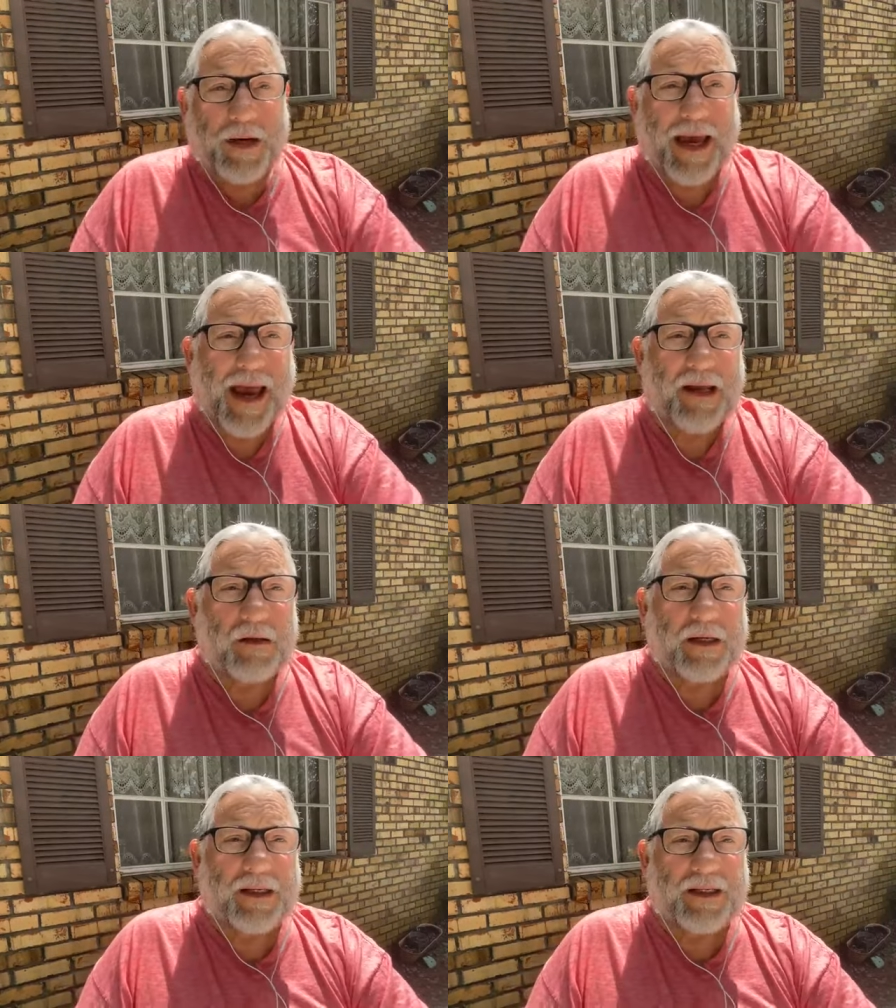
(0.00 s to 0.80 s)
we
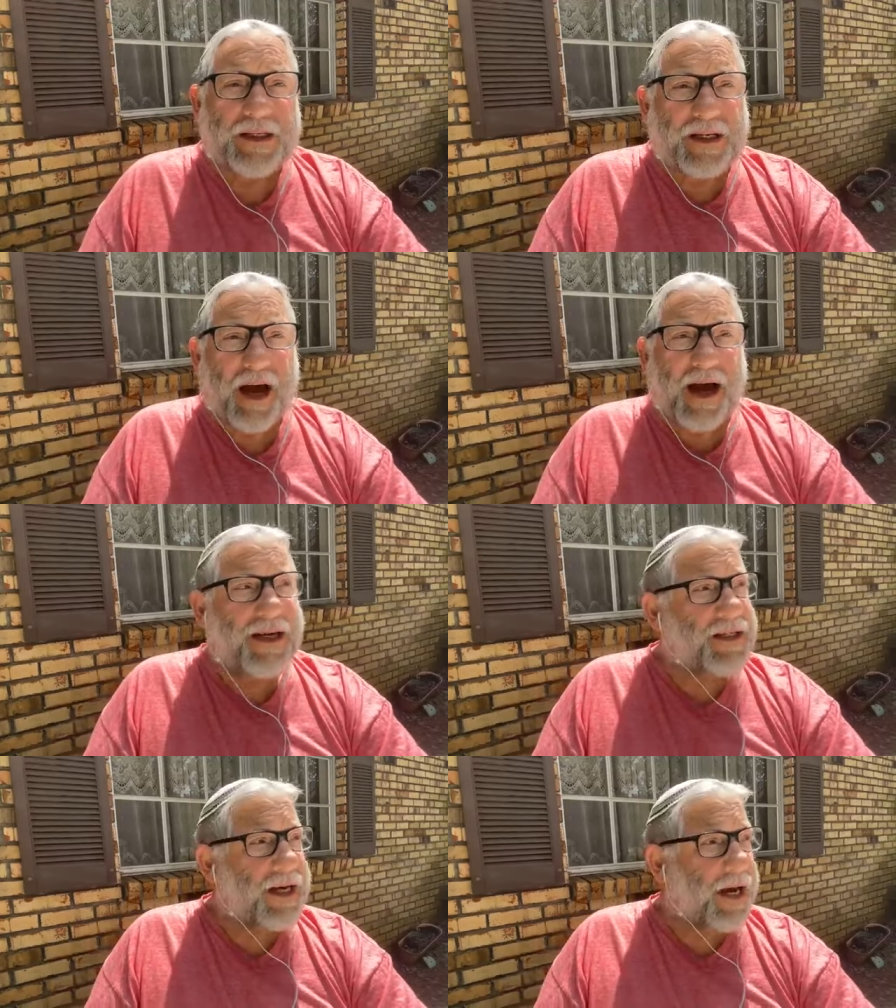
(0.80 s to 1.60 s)
can't look at the
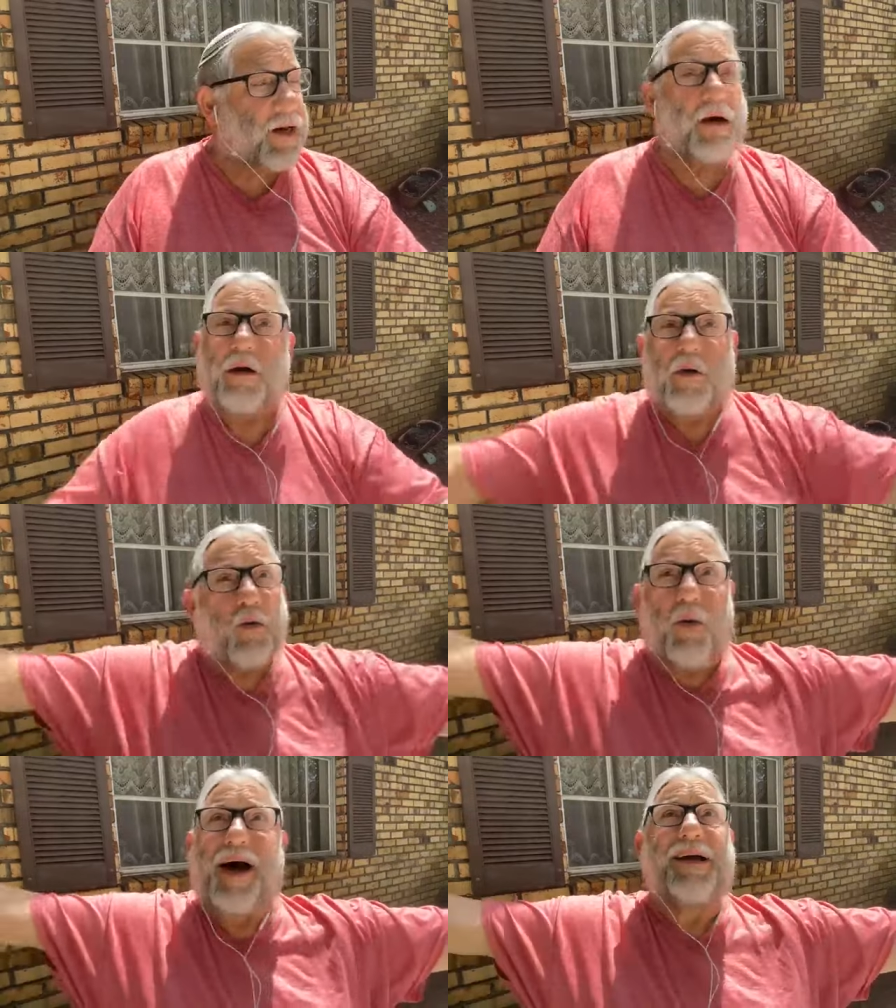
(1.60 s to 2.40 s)
sky and say,
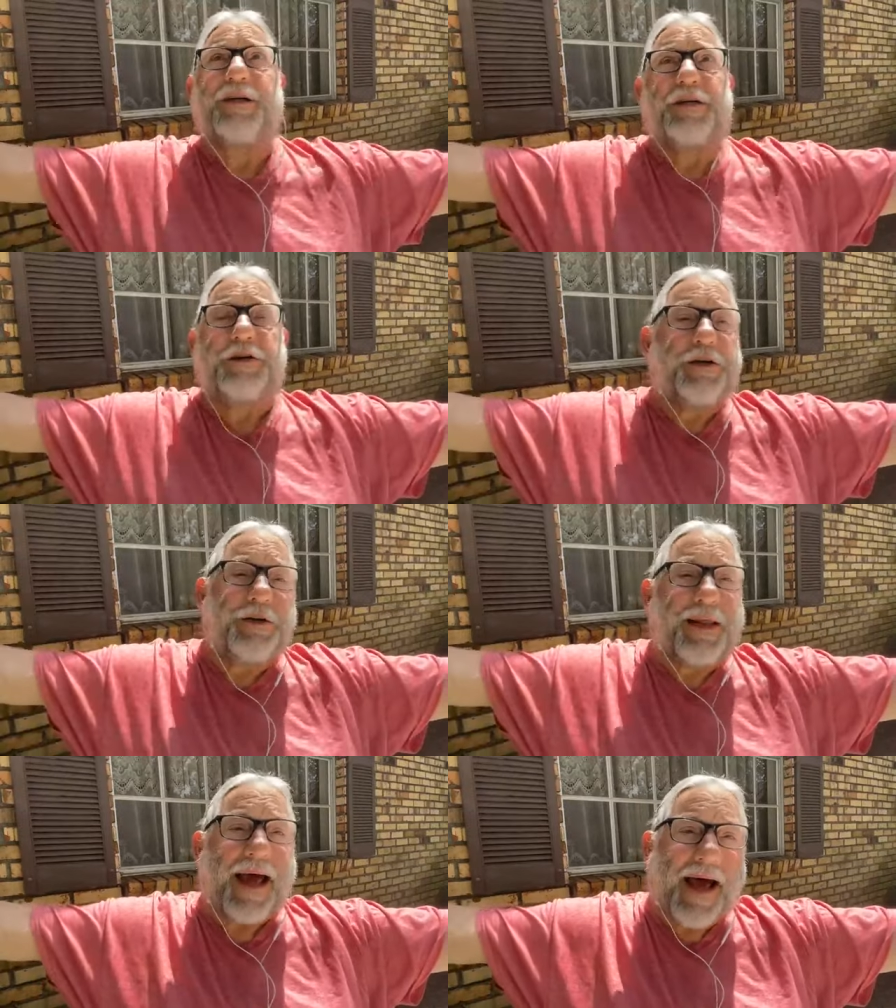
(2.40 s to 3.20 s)
why did you
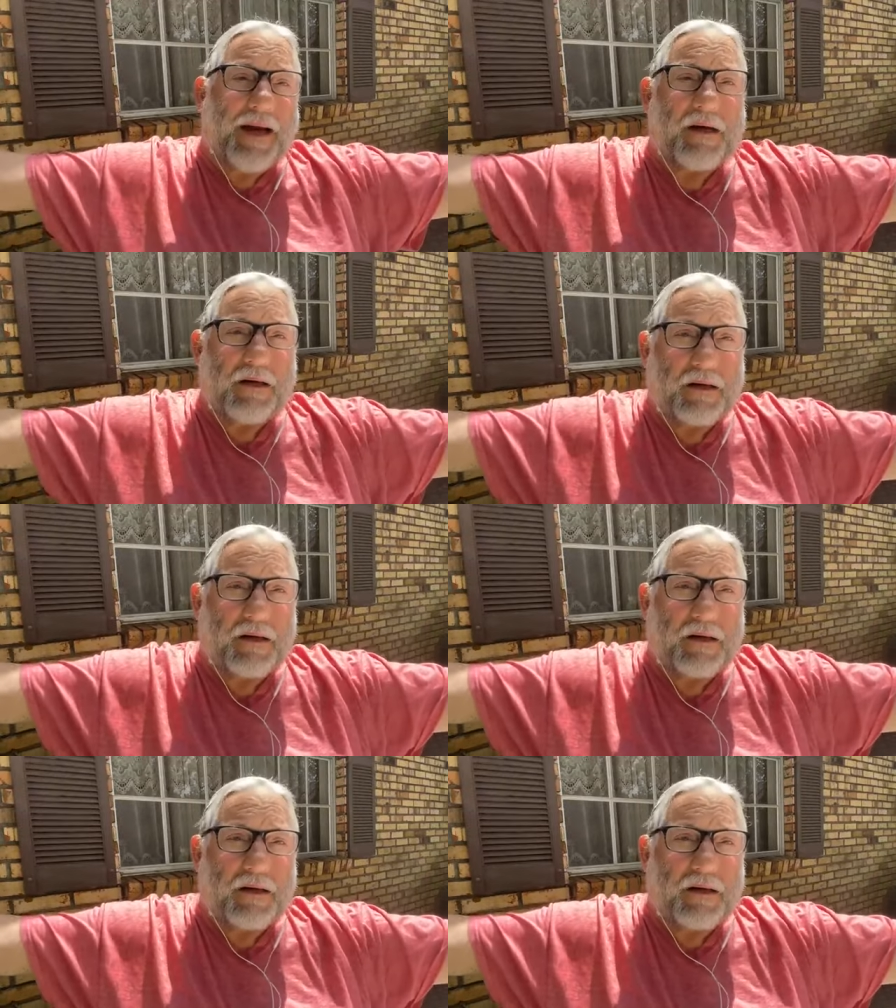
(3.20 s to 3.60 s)
do that?